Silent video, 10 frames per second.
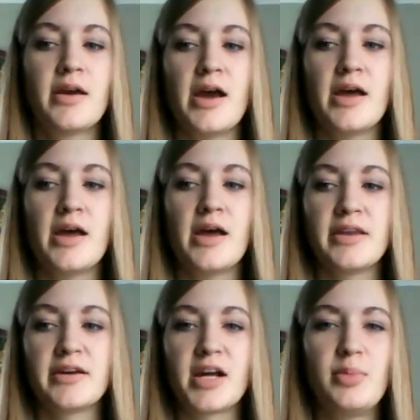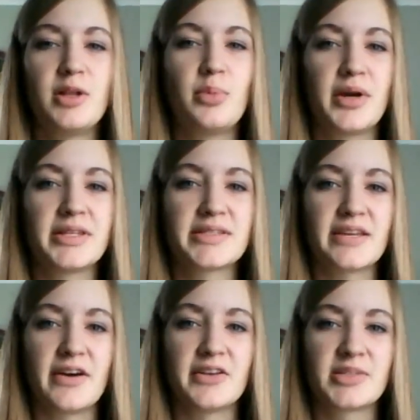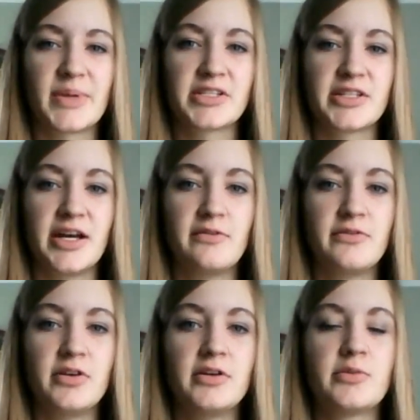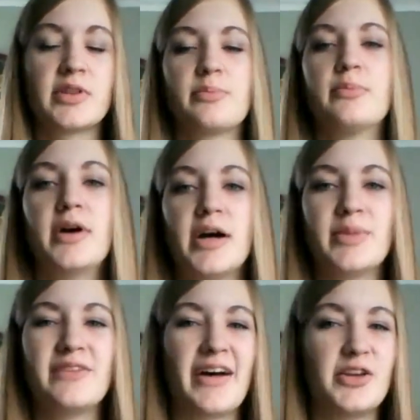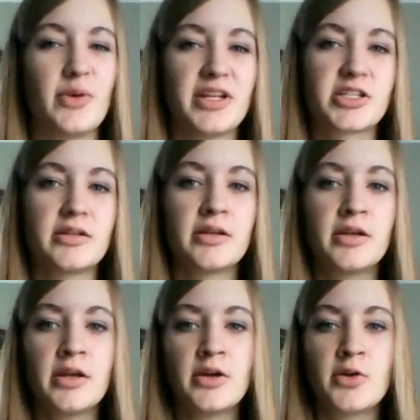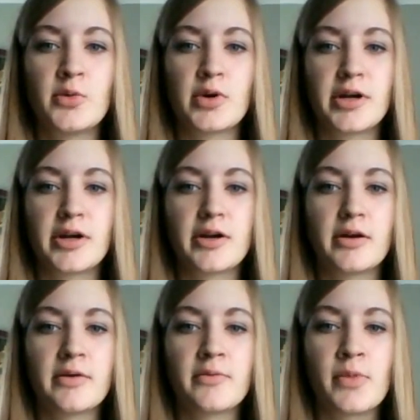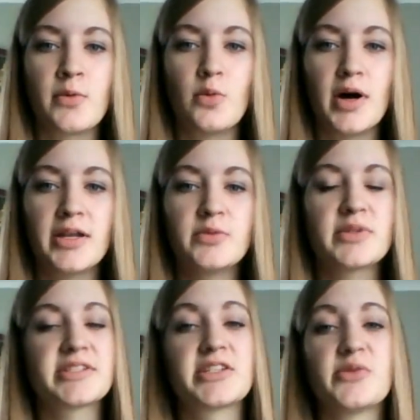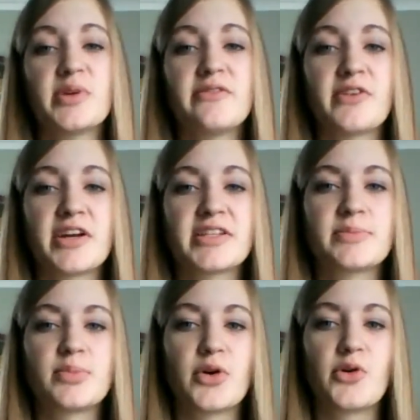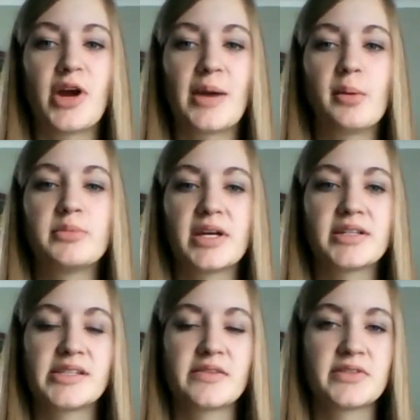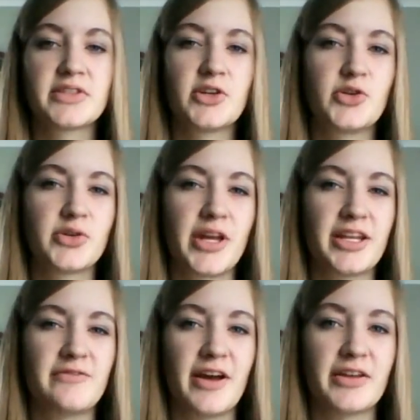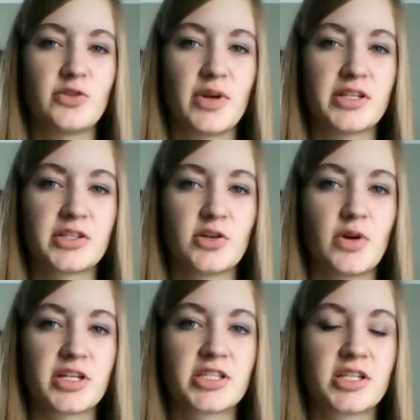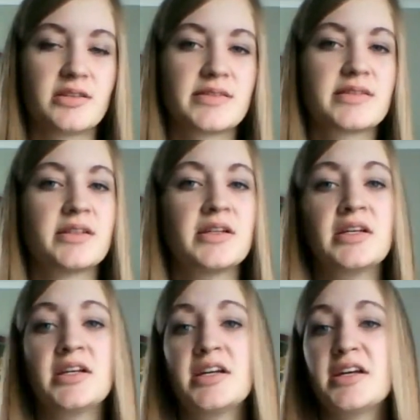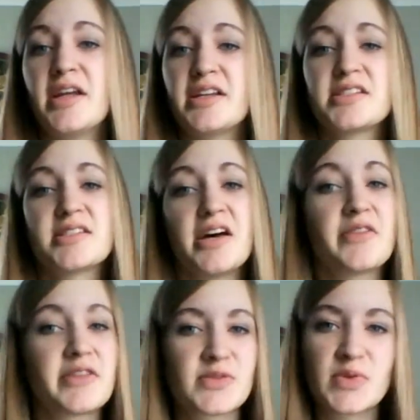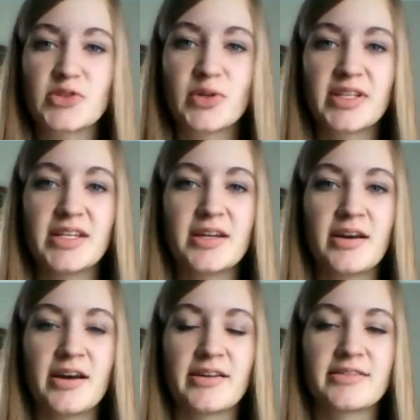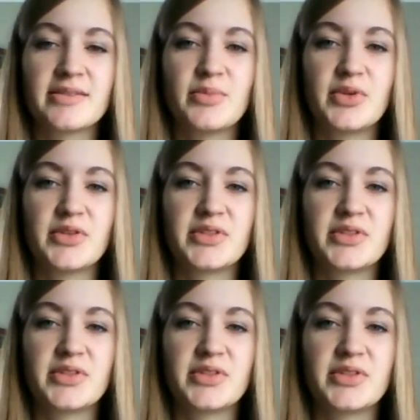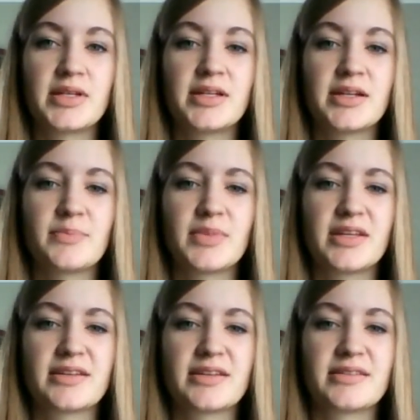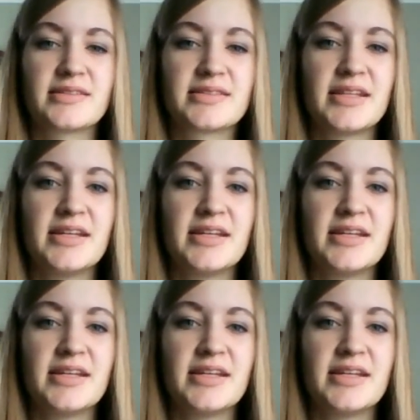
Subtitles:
And then a couple of points I found especially helpful with evaluation were, one was to rephrase program objectives to create evaluation questions. And I just thought this was a really simple tip because